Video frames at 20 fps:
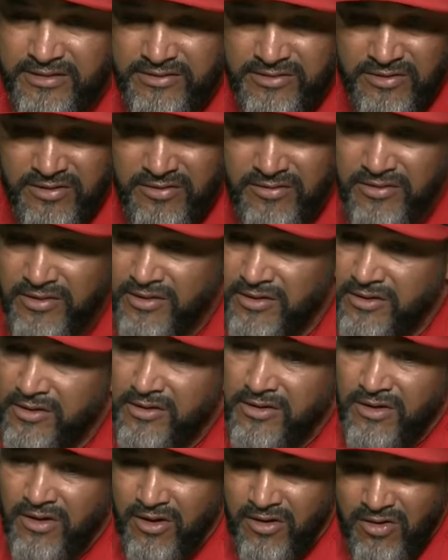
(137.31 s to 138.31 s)
You know,
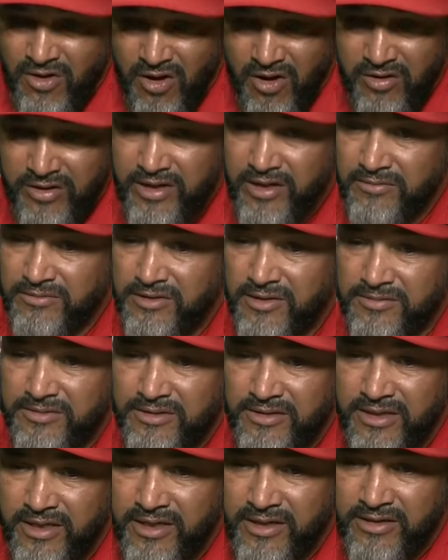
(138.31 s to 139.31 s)
a call comes up
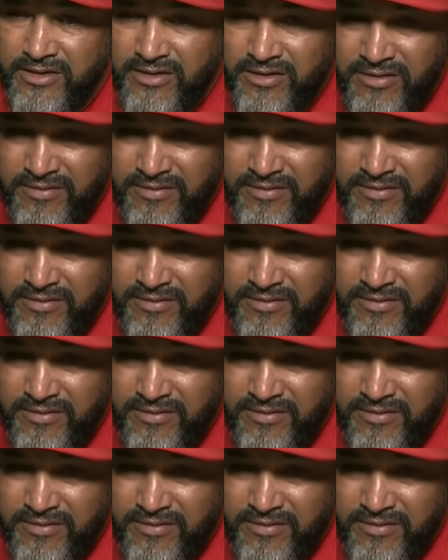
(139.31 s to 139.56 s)
today.